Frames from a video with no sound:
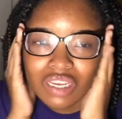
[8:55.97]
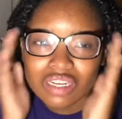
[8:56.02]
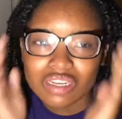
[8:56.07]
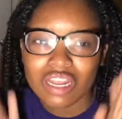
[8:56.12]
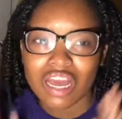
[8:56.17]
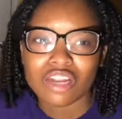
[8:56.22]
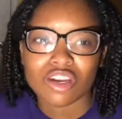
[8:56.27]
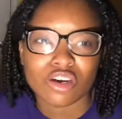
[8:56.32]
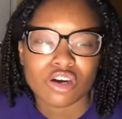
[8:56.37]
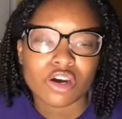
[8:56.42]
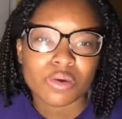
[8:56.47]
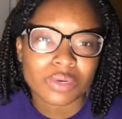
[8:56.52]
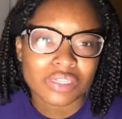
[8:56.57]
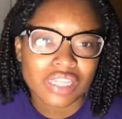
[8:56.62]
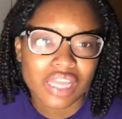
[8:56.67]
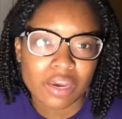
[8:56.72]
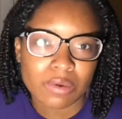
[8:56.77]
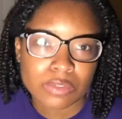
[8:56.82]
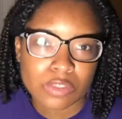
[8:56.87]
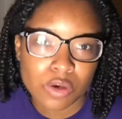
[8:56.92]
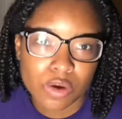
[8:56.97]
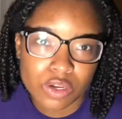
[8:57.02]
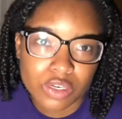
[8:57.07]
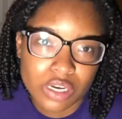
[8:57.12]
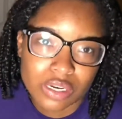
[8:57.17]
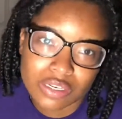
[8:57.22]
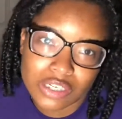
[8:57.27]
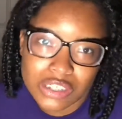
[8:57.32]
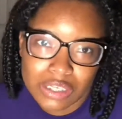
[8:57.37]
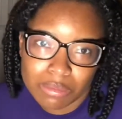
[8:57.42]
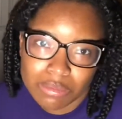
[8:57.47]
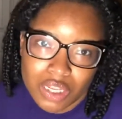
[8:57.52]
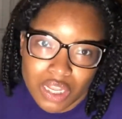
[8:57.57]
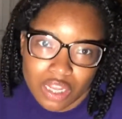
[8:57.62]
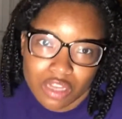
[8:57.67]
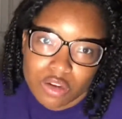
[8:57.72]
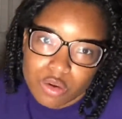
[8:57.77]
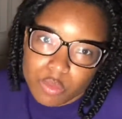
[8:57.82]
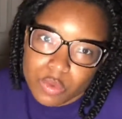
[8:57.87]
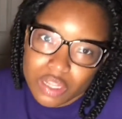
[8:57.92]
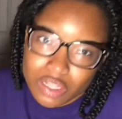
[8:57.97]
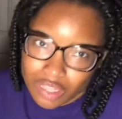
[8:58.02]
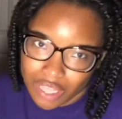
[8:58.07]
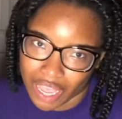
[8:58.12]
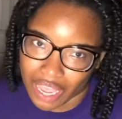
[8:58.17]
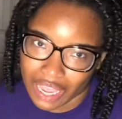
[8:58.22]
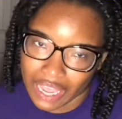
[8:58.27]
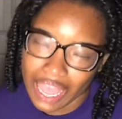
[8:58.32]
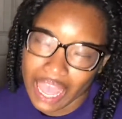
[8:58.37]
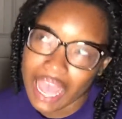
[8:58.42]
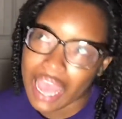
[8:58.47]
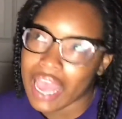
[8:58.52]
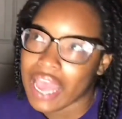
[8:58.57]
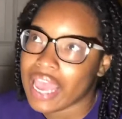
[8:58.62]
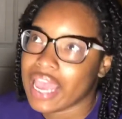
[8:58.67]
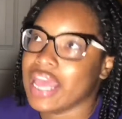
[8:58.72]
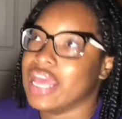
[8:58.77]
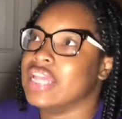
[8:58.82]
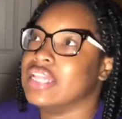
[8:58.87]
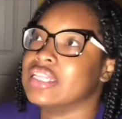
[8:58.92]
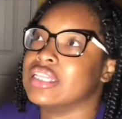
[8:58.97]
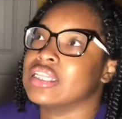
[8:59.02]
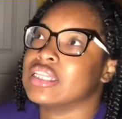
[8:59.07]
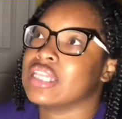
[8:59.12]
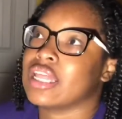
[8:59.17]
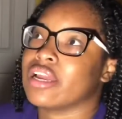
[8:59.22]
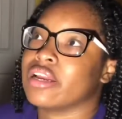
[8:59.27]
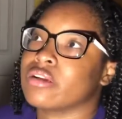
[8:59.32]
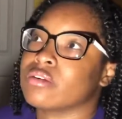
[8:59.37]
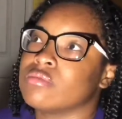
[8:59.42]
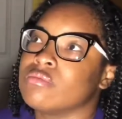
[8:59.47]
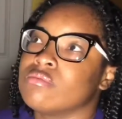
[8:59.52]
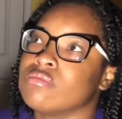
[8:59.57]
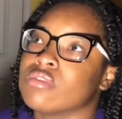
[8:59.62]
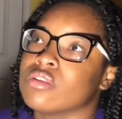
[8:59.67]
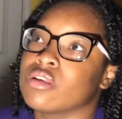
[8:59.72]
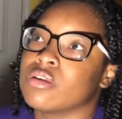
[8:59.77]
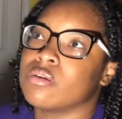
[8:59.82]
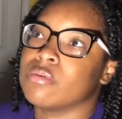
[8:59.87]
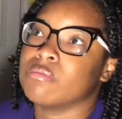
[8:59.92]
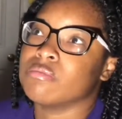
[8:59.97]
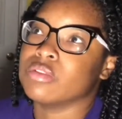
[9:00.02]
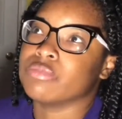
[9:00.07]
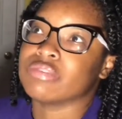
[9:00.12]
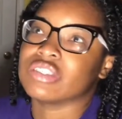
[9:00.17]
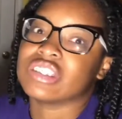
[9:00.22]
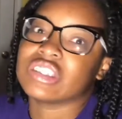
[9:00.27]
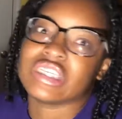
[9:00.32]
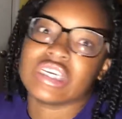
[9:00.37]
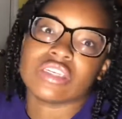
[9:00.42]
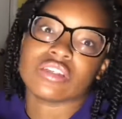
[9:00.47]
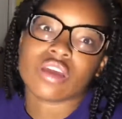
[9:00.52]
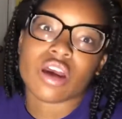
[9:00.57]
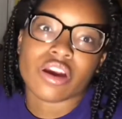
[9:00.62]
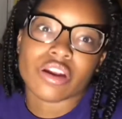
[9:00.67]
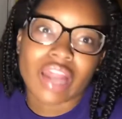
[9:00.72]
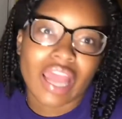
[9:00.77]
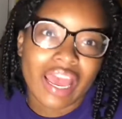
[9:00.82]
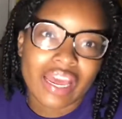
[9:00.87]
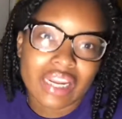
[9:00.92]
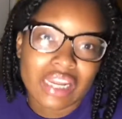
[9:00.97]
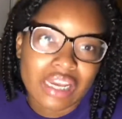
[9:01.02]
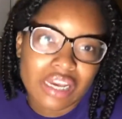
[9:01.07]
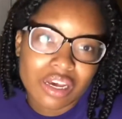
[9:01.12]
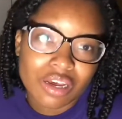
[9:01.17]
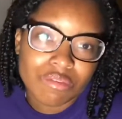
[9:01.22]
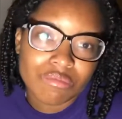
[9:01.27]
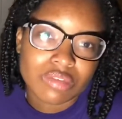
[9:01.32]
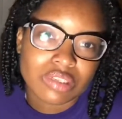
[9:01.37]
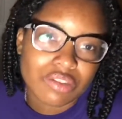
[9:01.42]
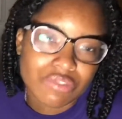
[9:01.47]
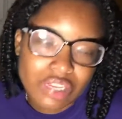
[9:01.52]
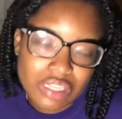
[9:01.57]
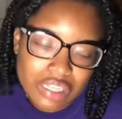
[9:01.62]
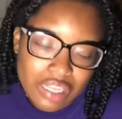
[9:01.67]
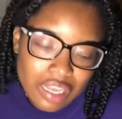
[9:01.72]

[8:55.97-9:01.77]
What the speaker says: not knowing what the heck was going on, because I'm telling them one thing and like the receipts aren't adding up and stuff like